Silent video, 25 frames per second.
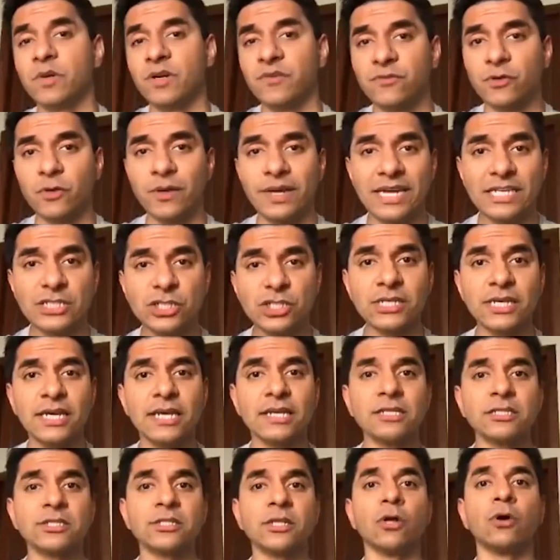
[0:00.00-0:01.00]
But if your
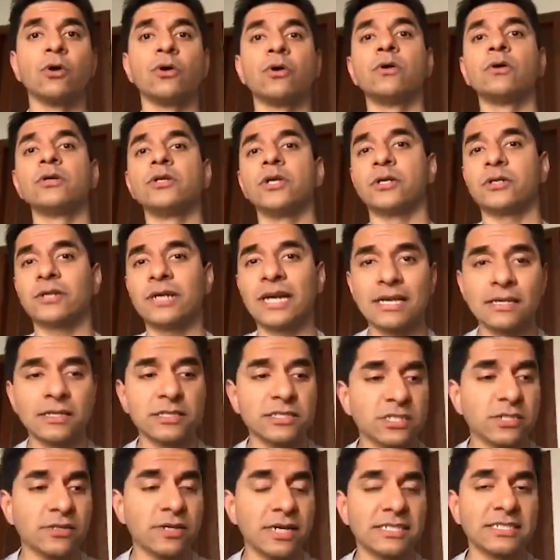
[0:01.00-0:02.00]
HDL is low, your
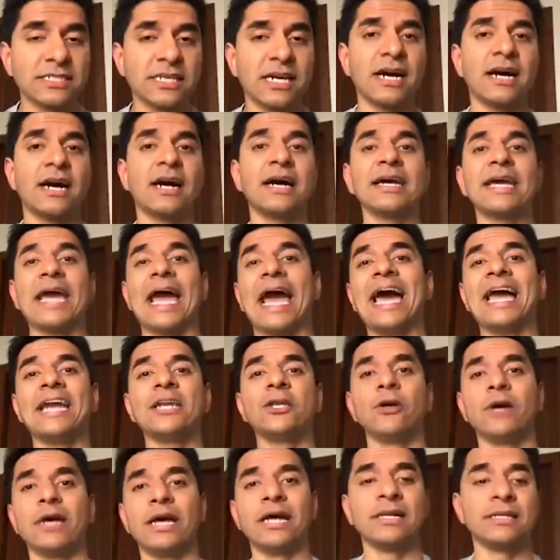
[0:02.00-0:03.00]
triglycerides are high,
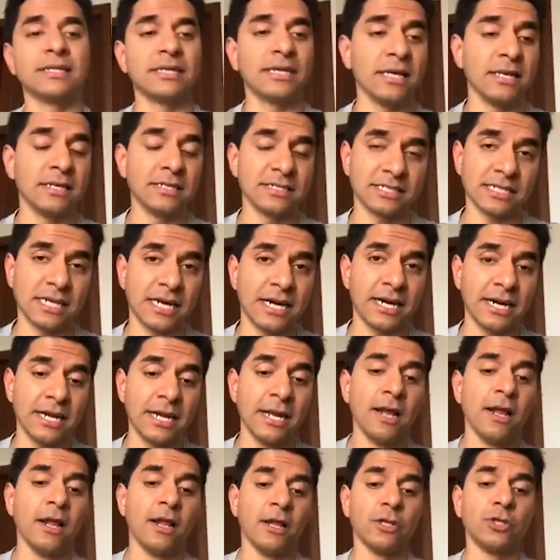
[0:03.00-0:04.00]
and your LDL is
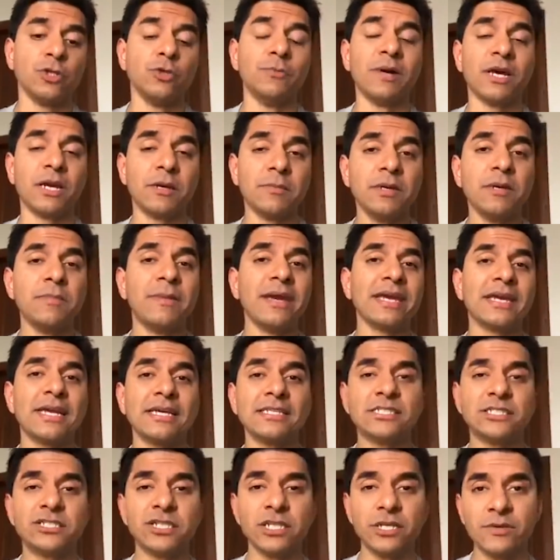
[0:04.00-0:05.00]
high, you better be
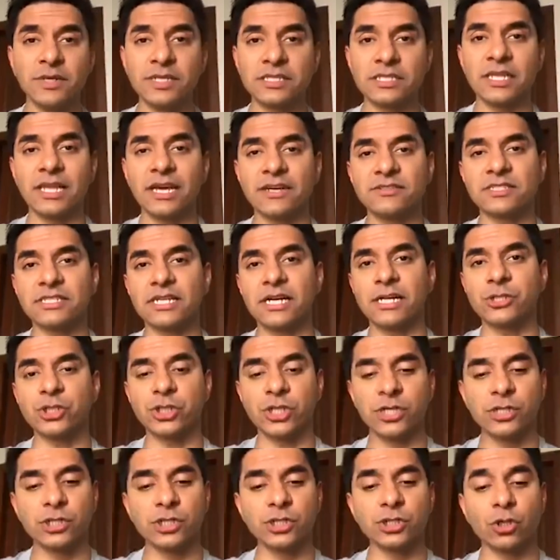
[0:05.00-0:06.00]
making serious
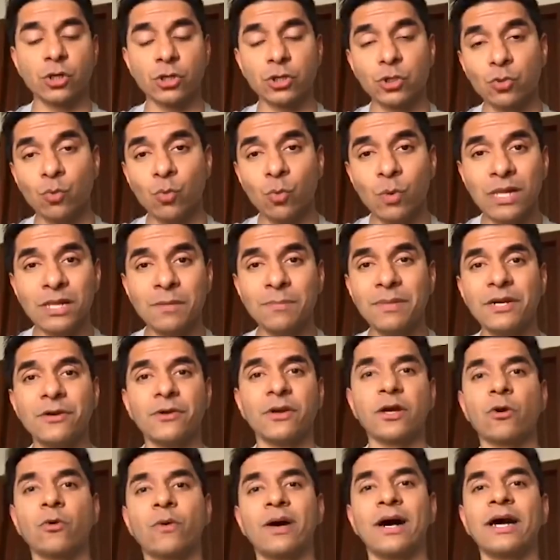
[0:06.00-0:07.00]
lifestyle changes or you will
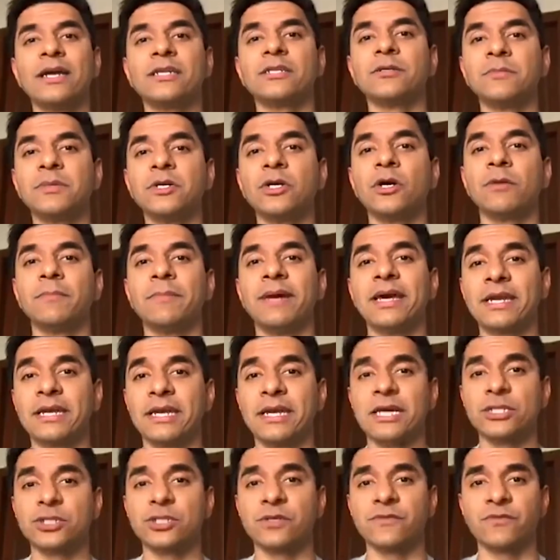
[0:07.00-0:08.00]
be required to be on
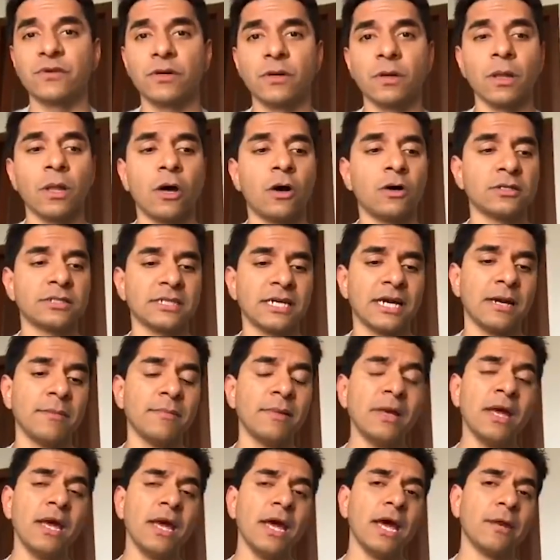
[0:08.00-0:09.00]
medication for a long
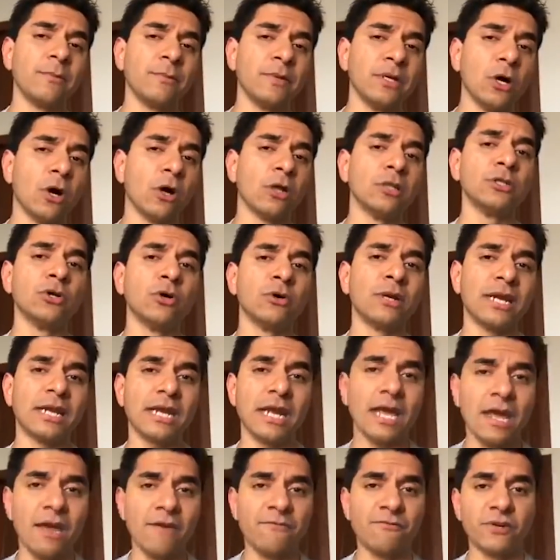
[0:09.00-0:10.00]
time. And we all know
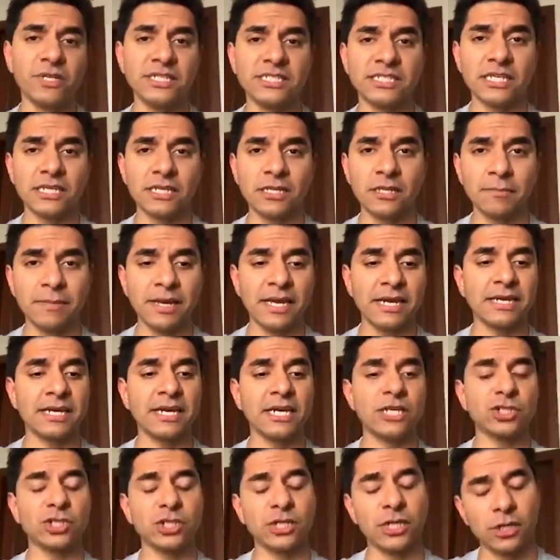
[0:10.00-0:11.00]
that every single
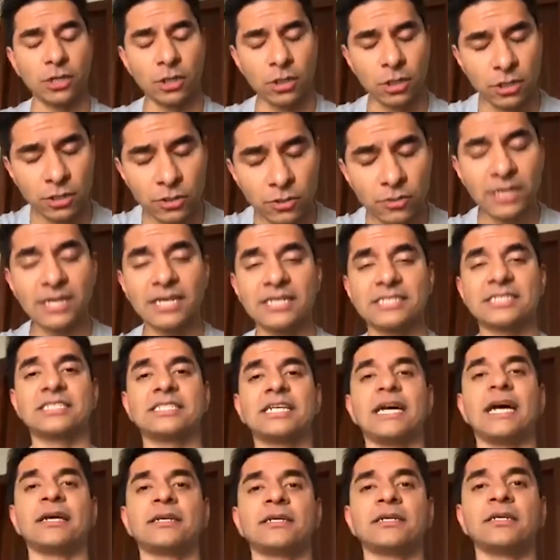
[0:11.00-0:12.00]
medication, including a
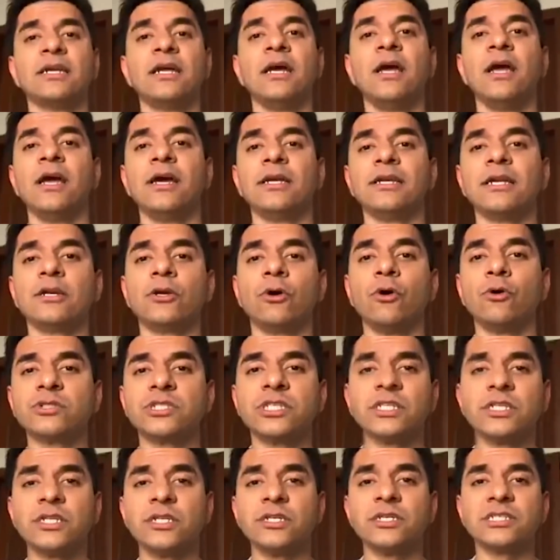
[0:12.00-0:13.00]
statin that
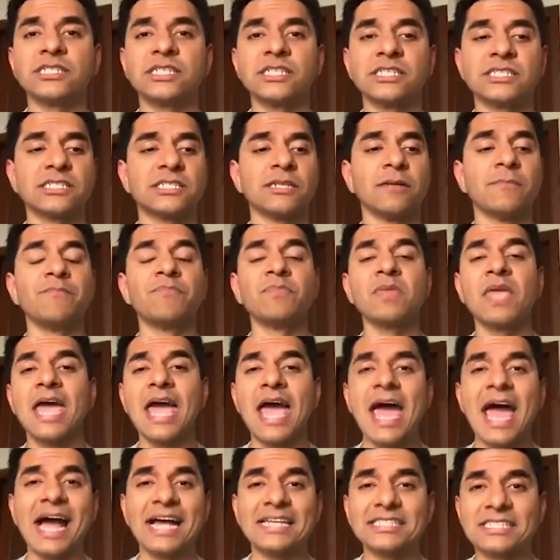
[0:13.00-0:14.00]
goes into your system,
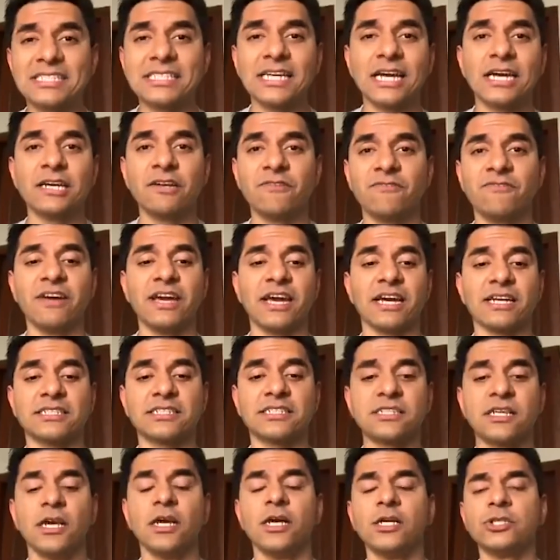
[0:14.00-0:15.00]
has side
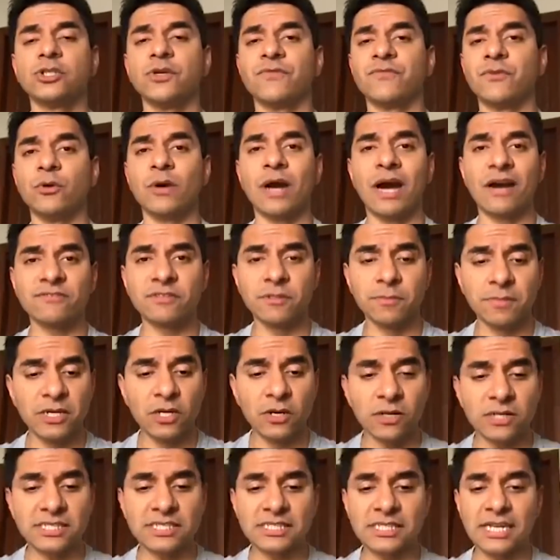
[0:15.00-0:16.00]
effects. So if you have
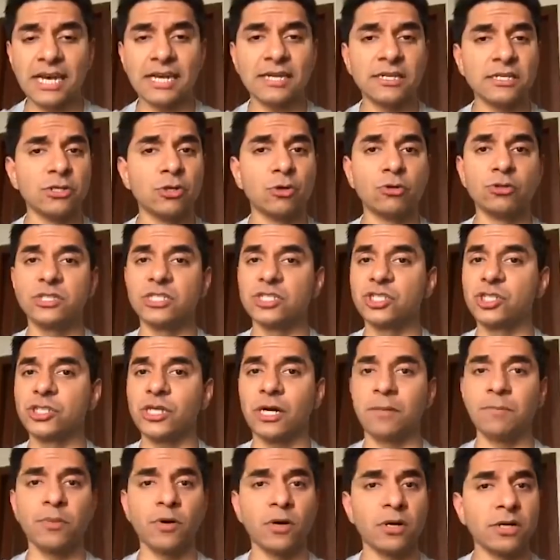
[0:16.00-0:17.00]
to be on a statin, don't
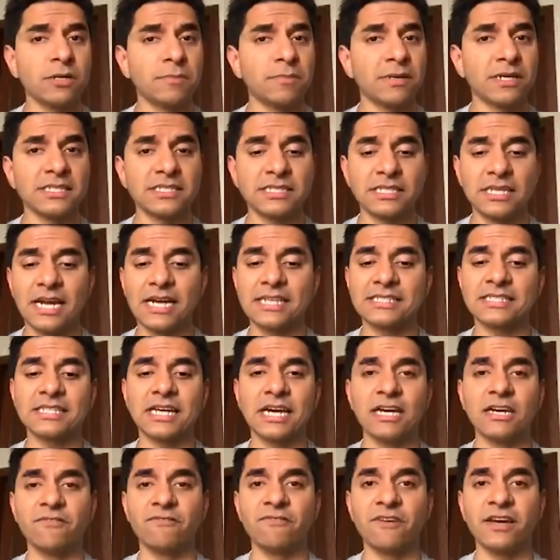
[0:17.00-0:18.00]
just jump on it because it
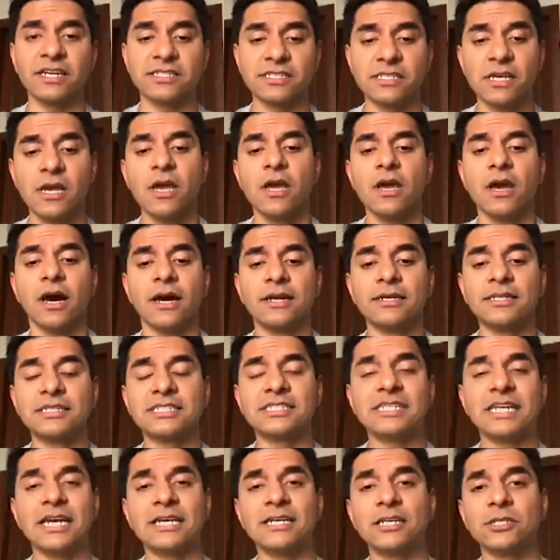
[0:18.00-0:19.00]
has side effects.
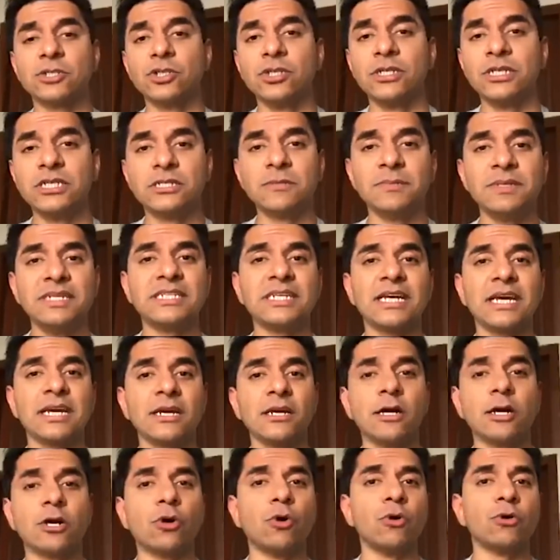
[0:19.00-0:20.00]
Understand that you need to be
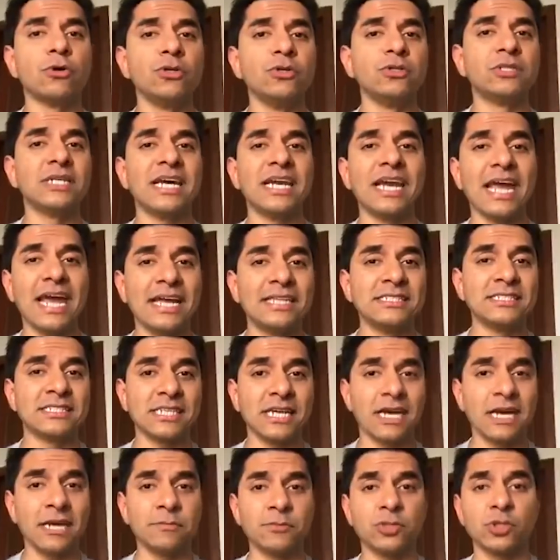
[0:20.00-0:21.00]
taking a CoQ10
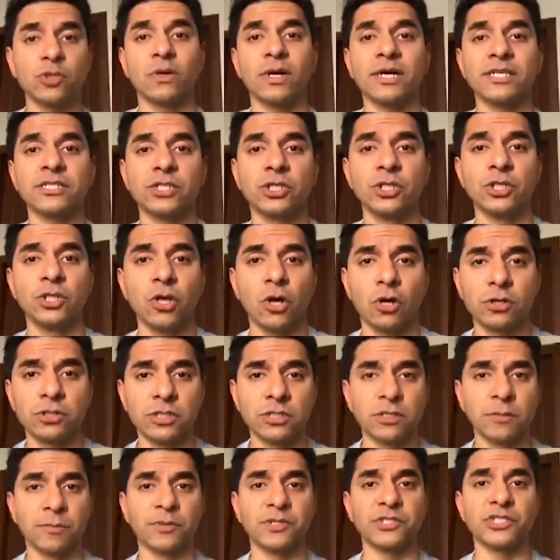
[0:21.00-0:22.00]
enzyme, so ask your
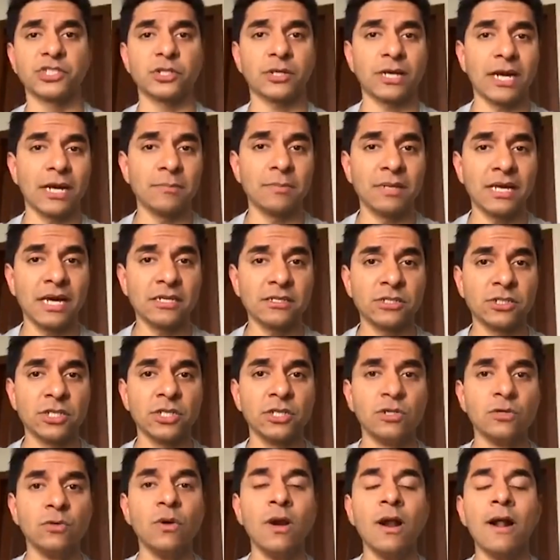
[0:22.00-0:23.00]
doctor to prescribe
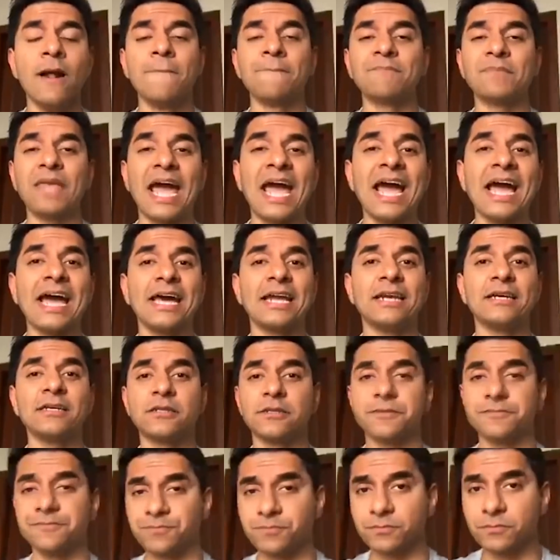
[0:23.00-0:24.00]
that to you,
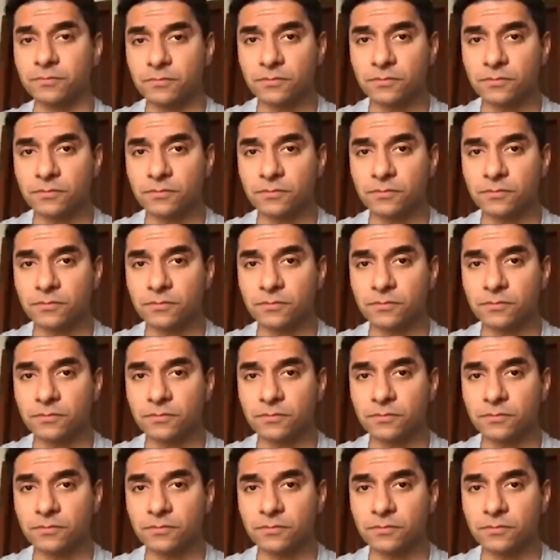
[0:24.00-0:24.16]
and